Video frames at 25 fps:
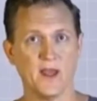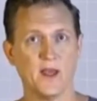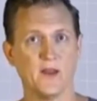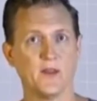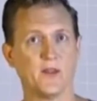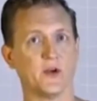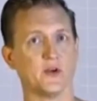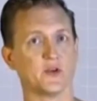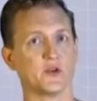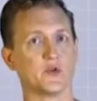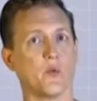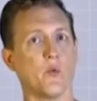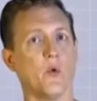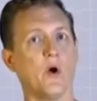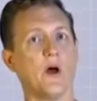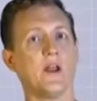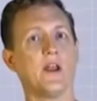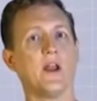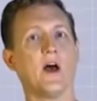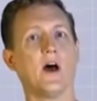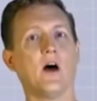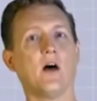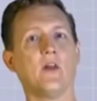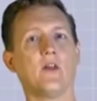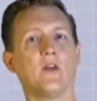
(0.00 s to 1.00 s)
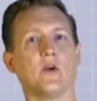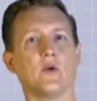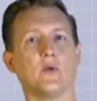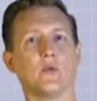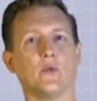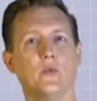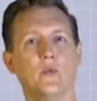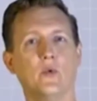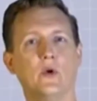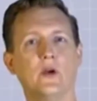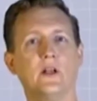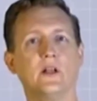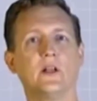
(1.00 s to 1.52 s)
There's one other
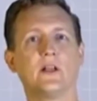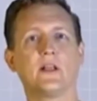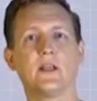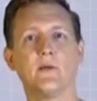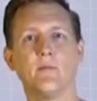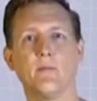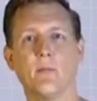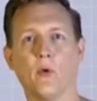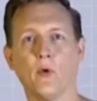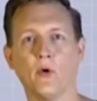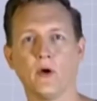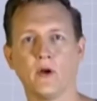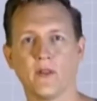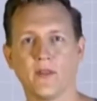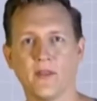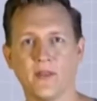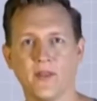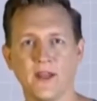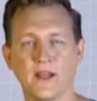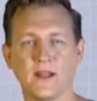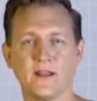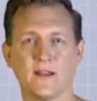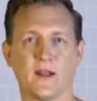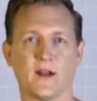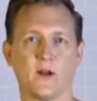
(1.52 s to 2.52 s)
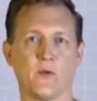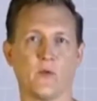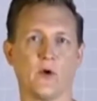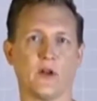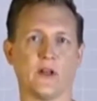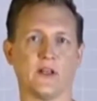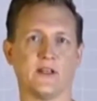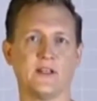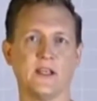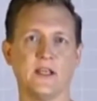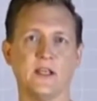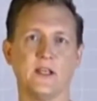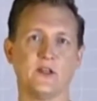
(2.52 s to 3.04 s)
really important thing that I
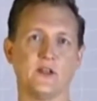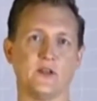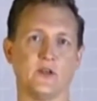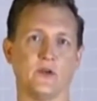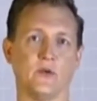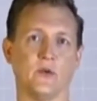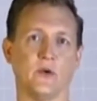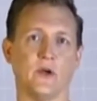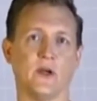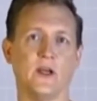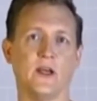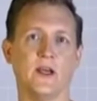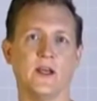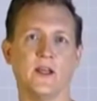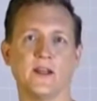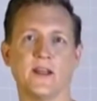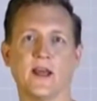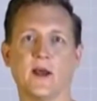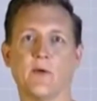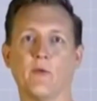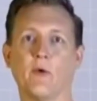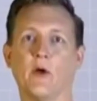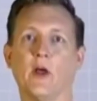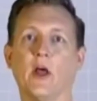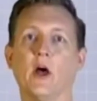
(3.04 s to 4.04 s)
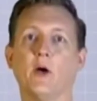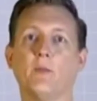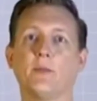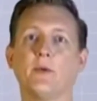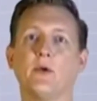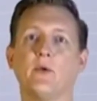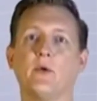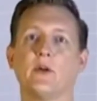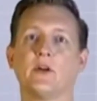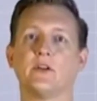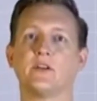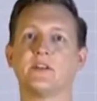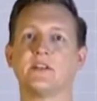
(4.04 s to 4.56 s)
want to teach you that will help
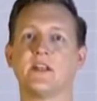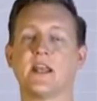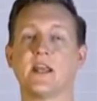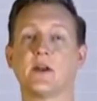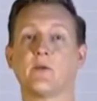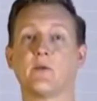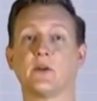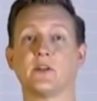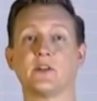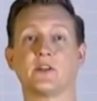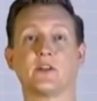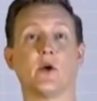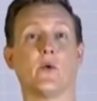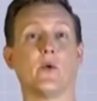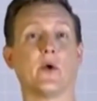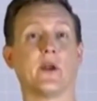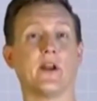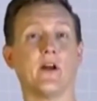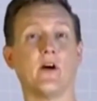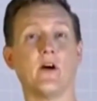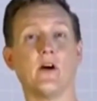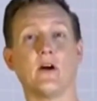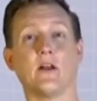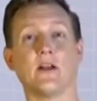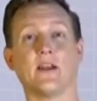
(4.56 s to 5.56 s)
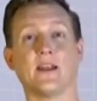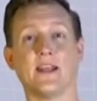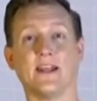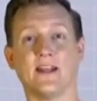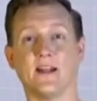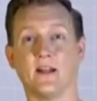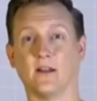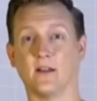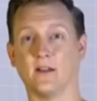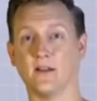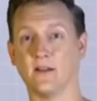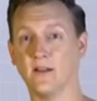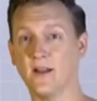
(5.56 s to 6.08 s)
you understand what's going on in
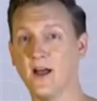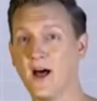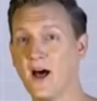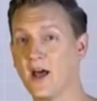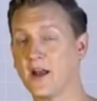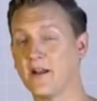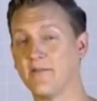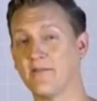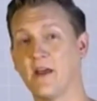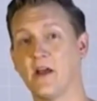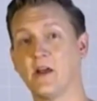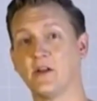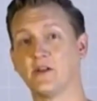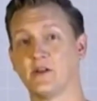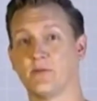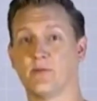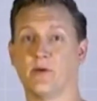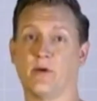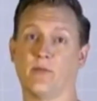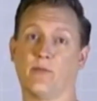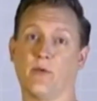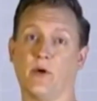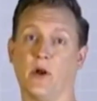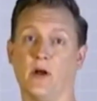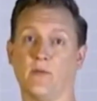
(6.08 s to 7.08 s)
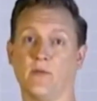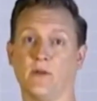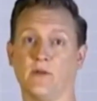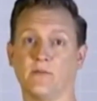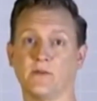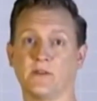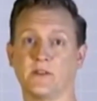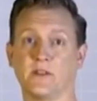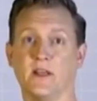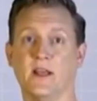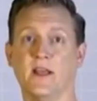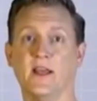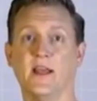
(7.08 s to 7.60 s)
a lot of algebra
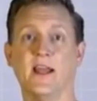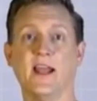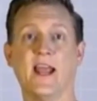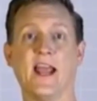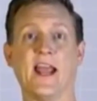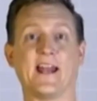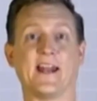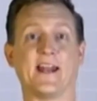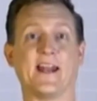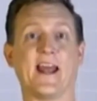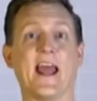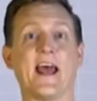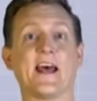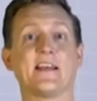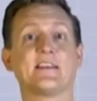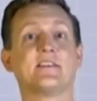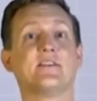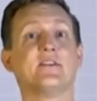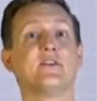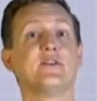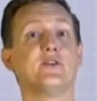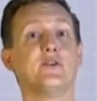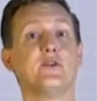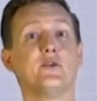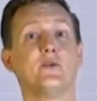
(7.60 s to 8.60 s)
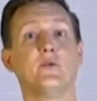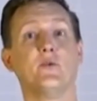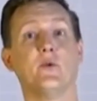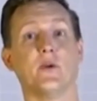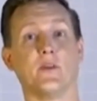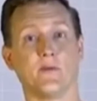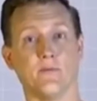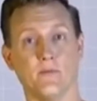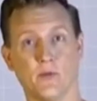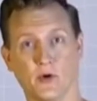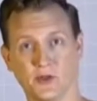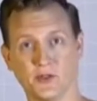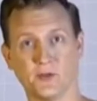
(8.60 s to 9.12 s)
problems, and it has to do
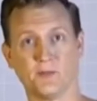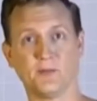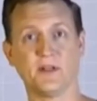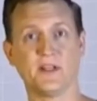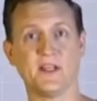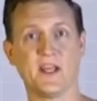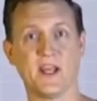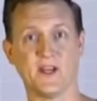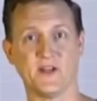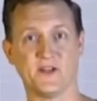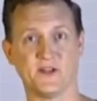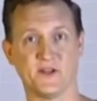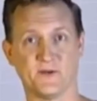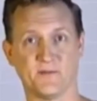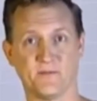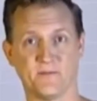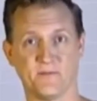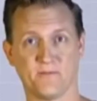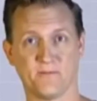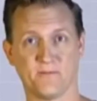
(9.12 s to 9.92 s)
with multiplication.